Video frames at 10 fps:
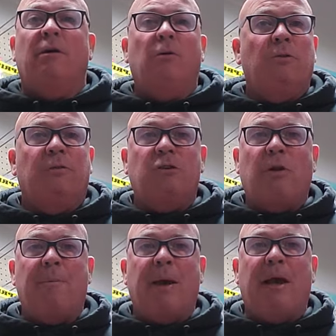holdover
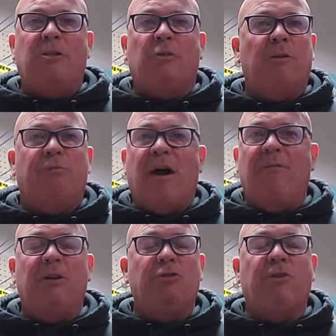striped bass or on the
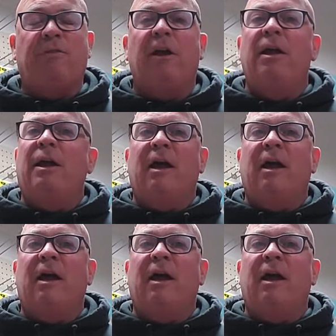Providence River.